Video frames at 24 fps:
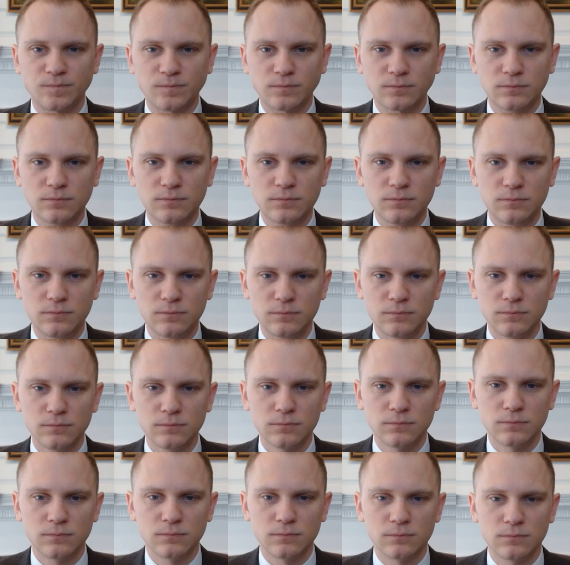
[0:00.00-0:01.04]

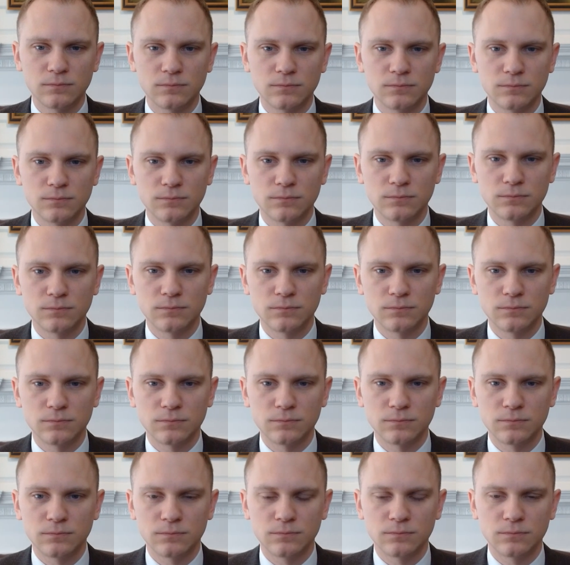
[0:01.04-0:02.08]

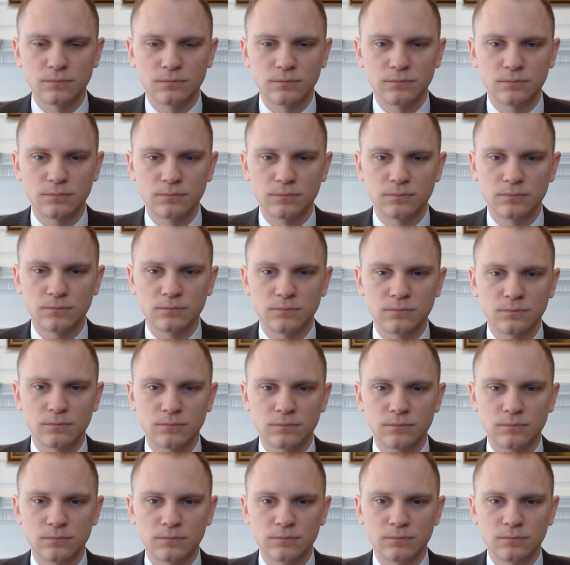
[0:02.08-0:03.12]

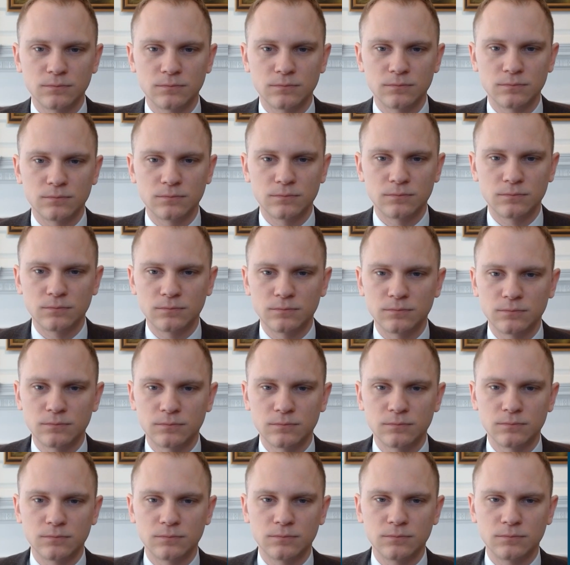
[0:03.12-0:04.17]

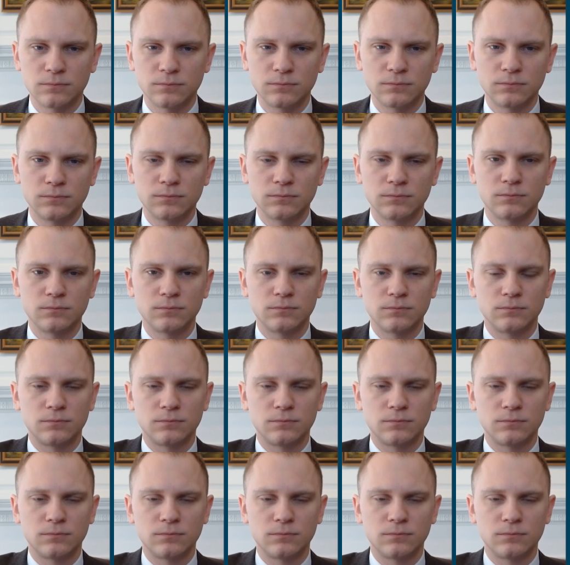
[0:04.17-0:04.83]
No words are spoken by the person on screen.